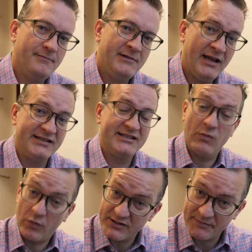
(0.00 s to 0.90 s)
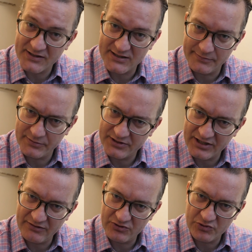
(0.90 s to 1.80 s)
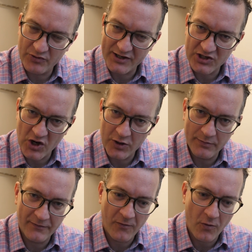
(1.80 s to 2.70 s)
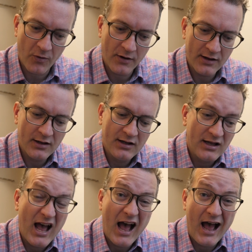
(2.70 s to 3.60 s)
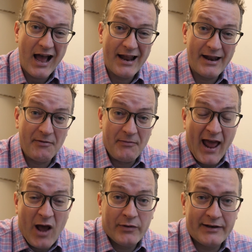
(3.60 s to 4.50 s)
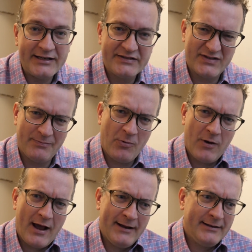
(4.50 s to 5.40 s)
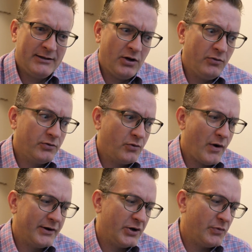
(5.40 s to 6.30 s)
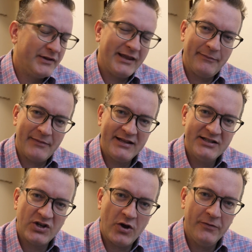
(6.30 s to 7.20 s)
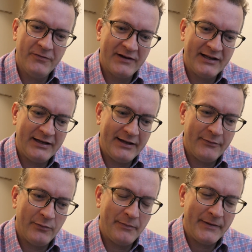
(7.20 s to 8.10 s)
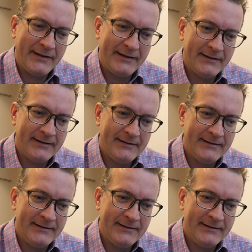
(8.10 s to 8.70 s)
yes, it was possible to run Go before. Now with native support, I don't quite know what that means. Hopefully it will be